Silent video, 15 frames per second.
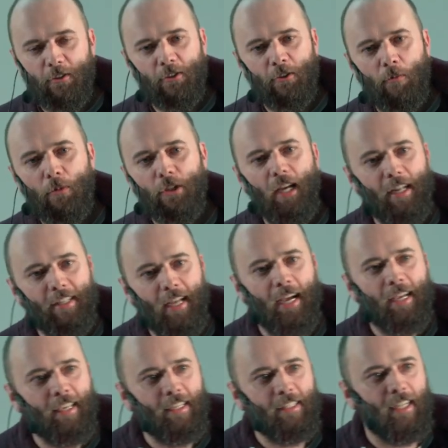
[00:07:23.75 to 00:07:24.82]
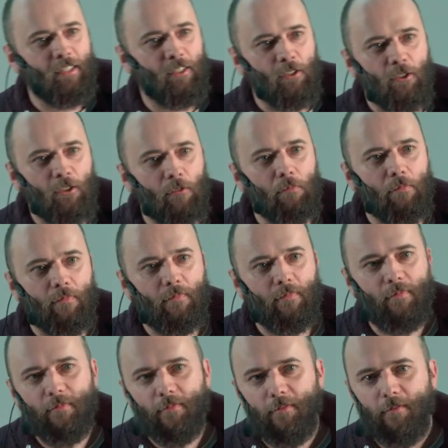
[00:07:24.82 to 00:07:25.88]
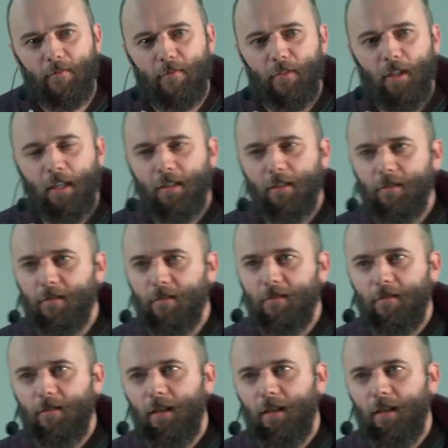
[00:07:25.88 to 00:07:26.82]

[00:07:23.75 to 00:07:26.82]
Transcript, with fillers: somebody attacking that system like